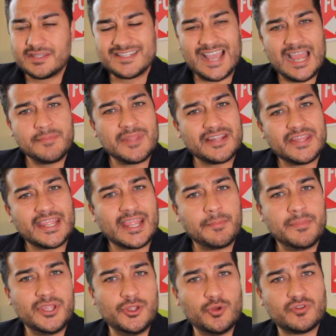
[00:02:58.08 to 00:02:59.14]
time that they can
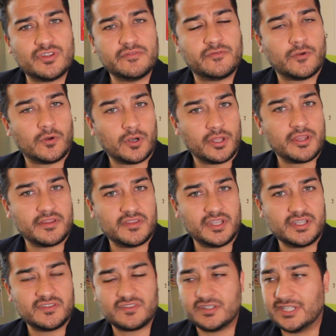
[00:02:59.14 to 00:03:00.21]
be using for other
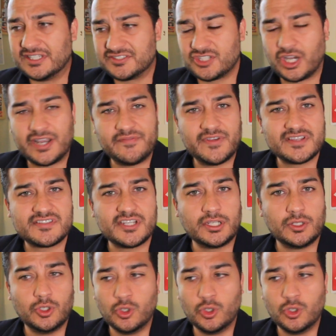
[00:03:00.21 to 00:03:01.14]
things. They start investing,